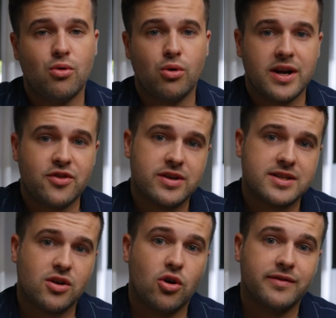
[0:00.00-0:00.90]
more
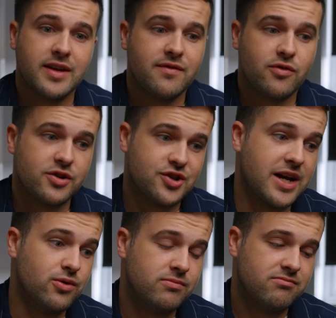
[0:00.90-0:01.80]
interesting content for the
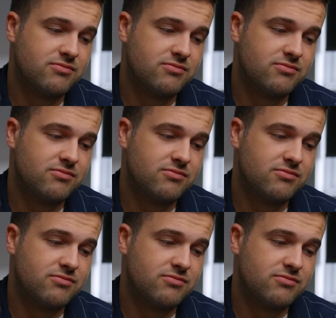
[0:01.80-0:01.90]
channel.